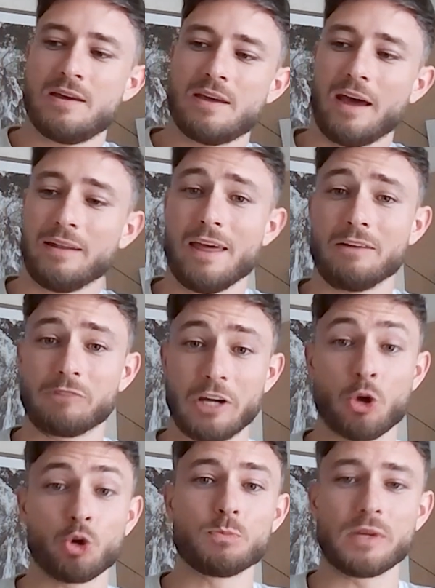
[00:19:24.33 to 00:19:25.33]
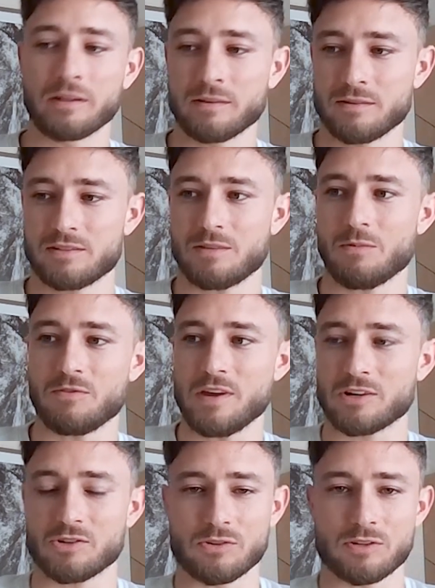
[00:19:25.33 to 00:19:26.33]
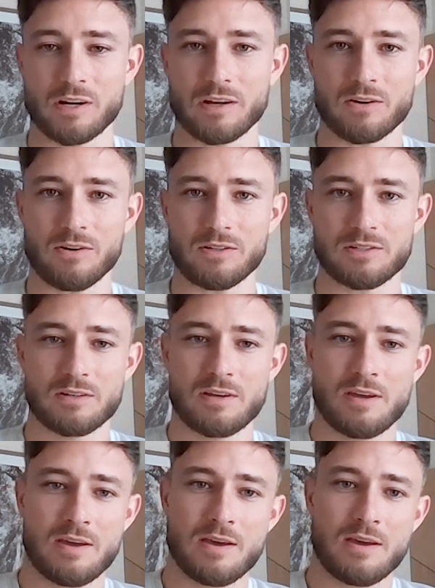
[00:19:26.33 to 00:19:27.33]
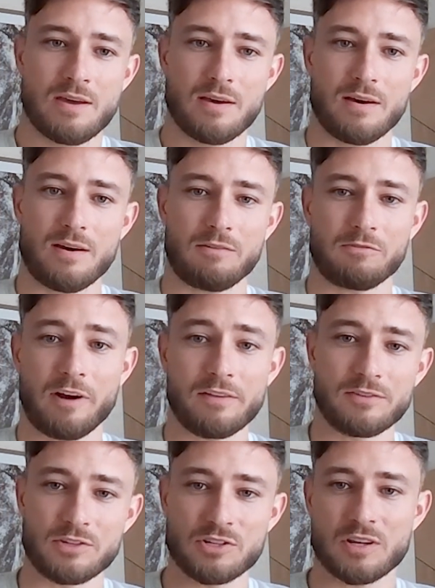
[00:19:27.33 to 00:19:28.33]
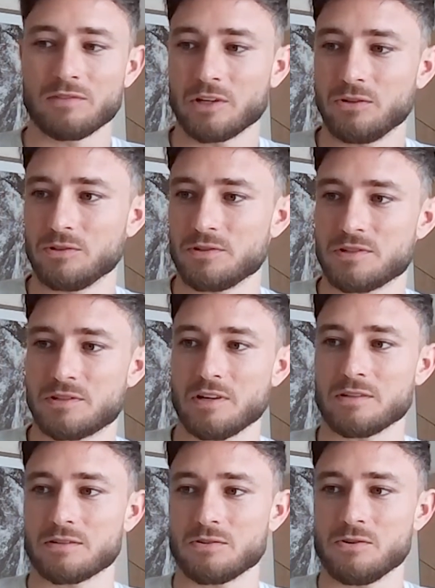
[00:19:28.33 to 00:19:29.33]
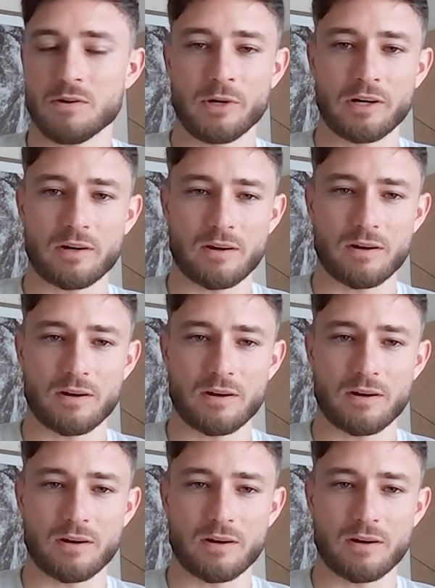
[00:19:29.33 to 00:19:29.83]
and then recouping some of the actual training cost rather than just giving it all to the states or American